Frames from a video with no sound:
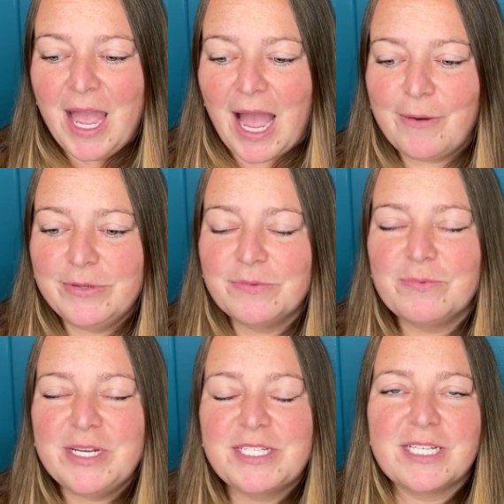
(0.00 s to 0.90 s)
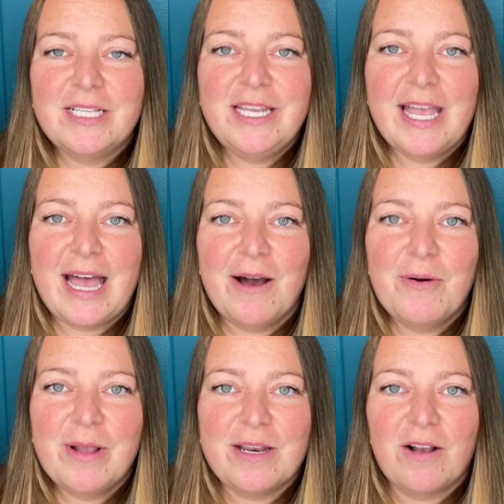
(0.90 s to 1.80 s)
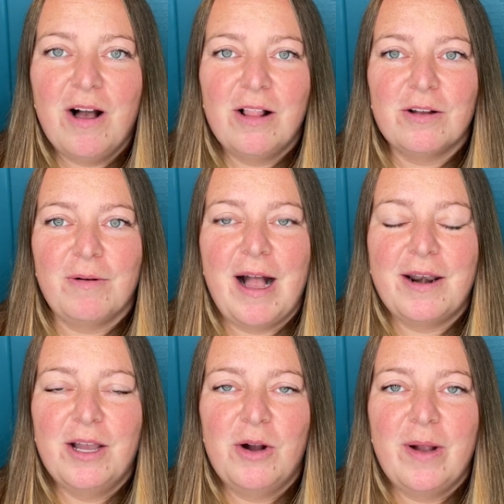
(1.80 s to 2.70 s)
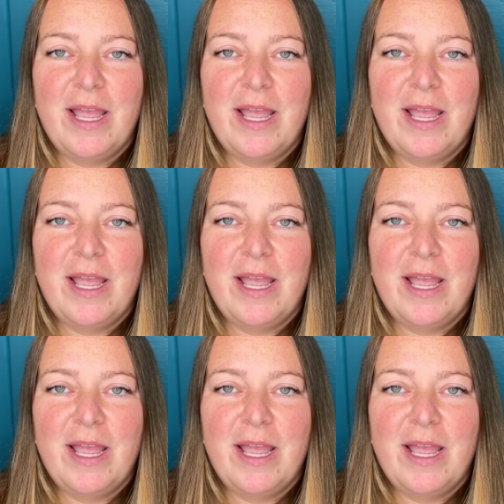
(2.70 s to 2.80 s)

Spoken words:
I was recently out in Colorado